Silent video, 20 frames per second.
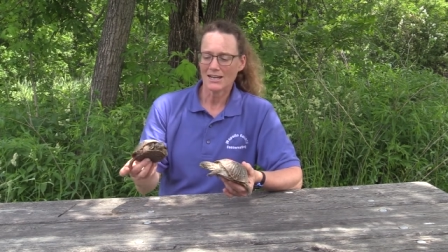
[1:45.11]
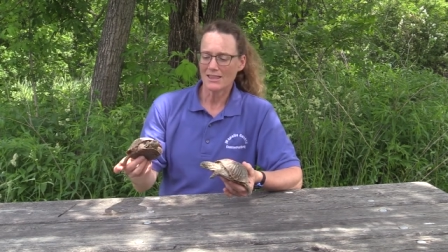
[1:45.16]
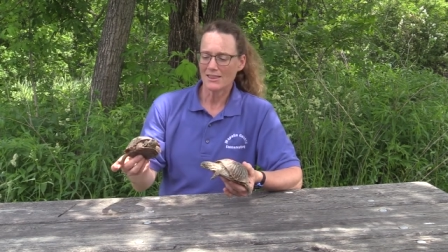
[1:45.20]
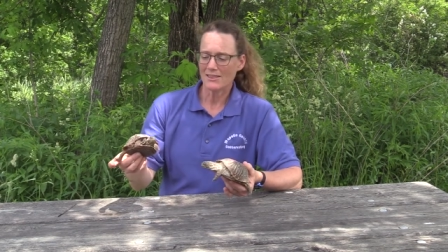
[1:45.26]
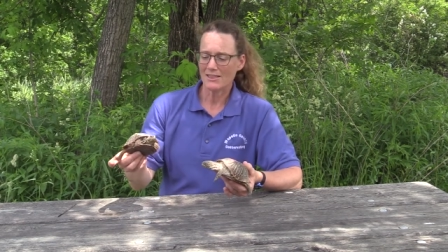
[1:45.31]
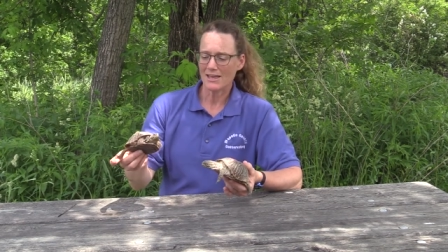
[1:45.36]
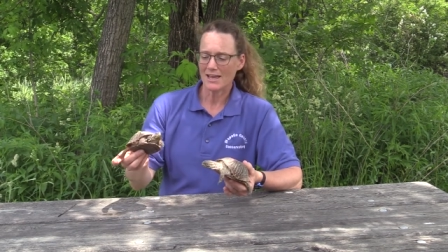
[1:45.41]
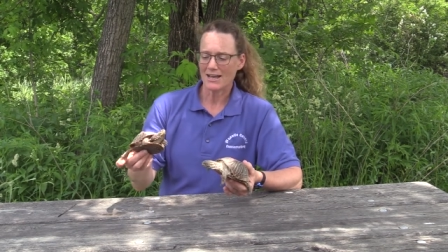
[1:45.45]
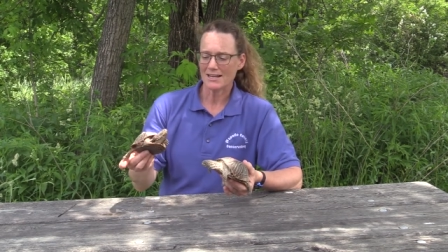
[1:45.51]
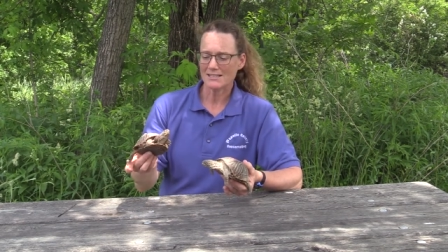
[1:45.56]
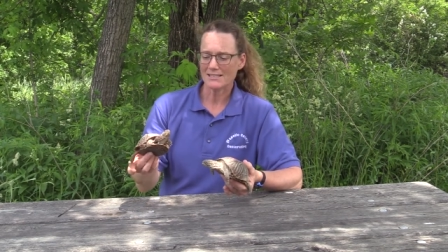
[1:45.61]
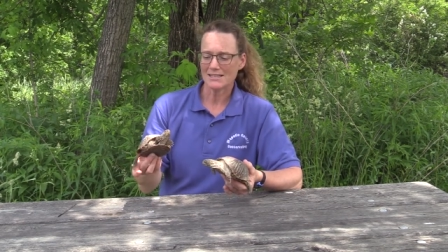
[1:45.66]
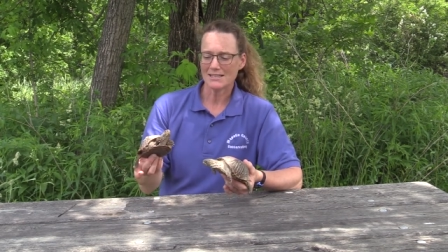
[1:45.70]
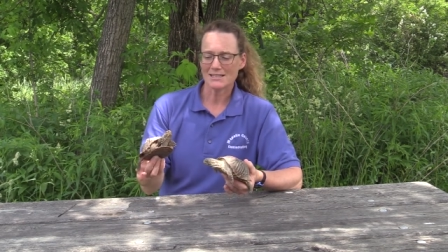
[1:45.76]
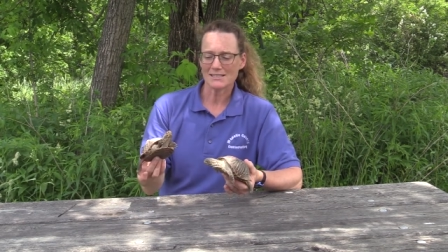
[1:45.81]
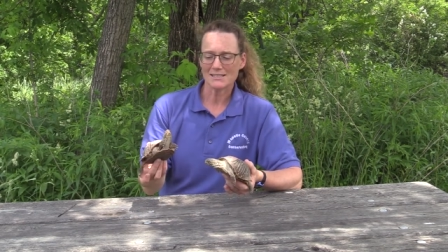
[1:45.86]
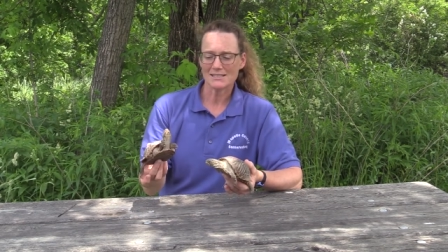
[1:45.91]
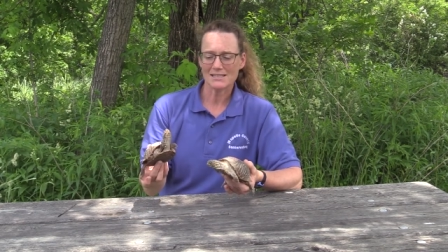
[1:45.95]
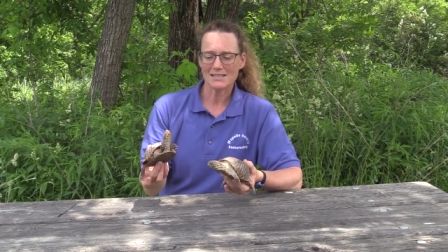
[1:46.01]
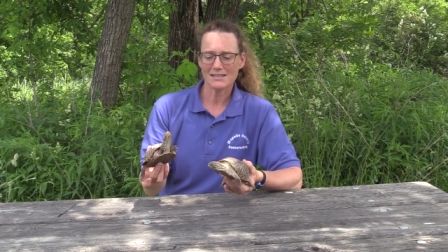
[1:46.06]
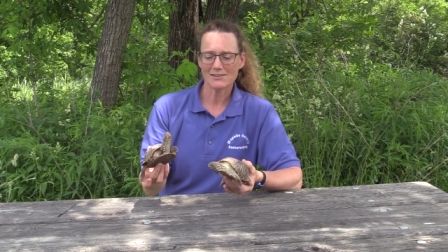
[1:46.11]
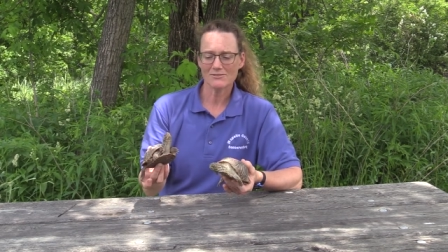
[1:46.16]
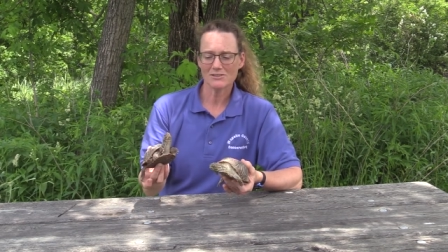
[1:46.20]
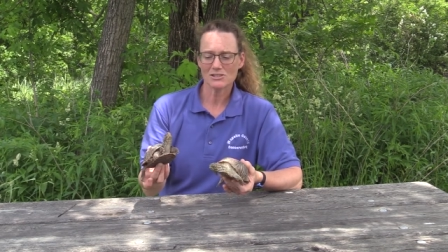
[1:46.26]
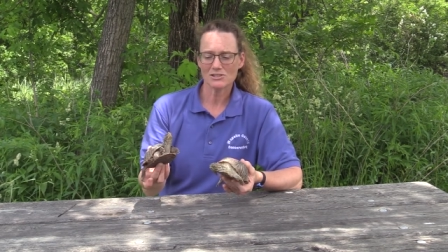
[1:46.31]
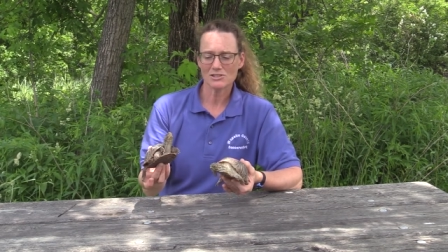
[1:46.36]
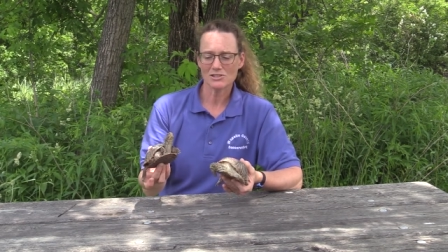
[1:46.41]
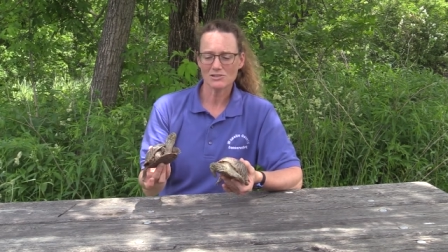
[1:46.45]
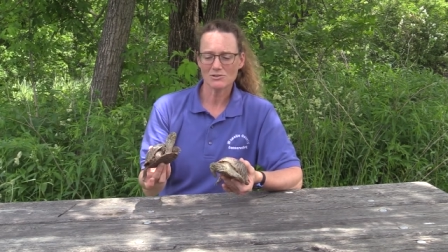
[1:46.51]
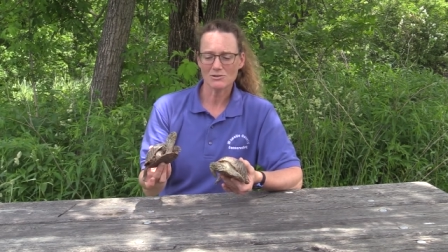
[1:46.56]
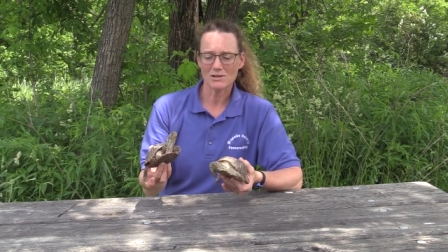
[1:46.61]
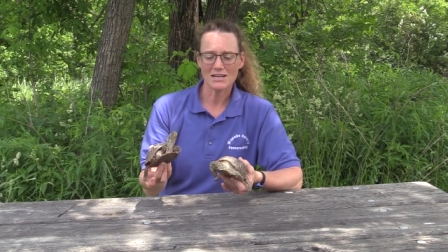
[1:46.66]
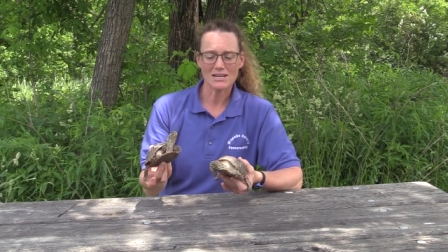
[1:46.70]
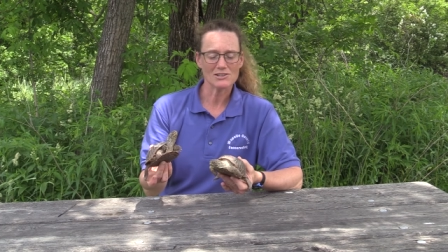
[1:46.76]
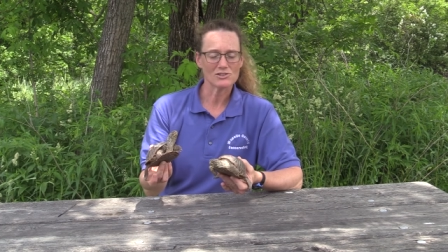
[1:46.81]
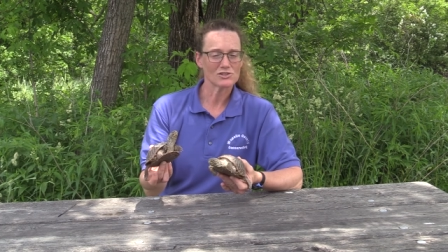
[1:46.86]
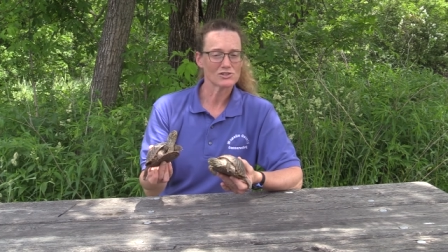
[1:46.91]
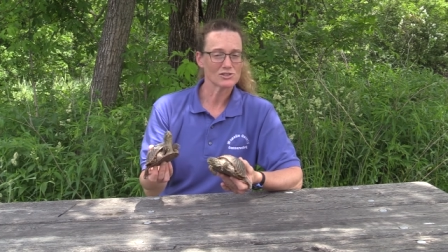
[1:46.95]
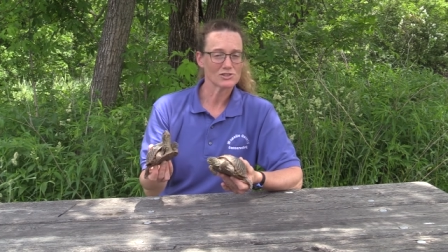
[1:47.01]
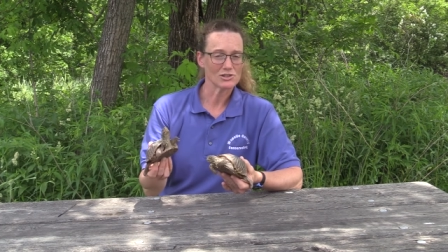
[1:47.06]
that is given to
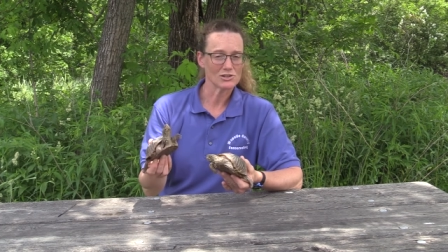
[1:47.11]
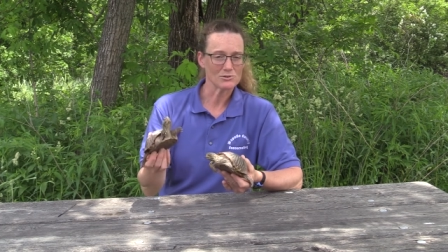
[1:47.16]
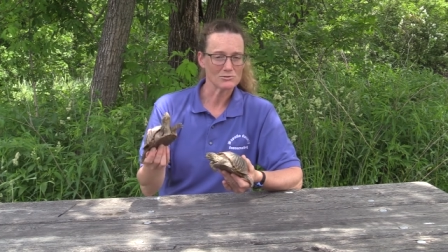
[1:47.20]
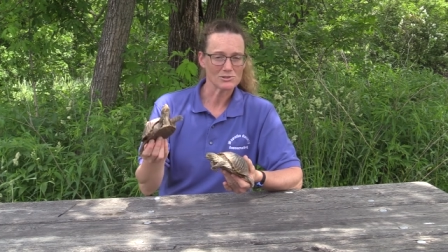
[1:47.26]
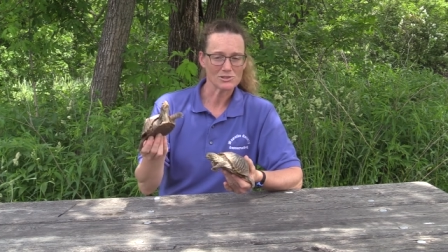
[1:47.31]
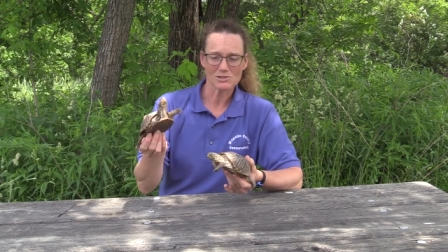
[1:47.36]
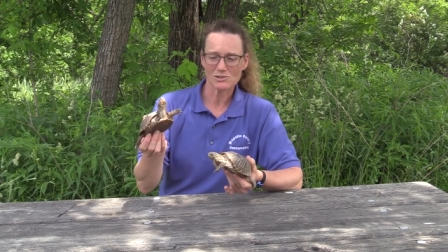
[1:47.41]
each scute.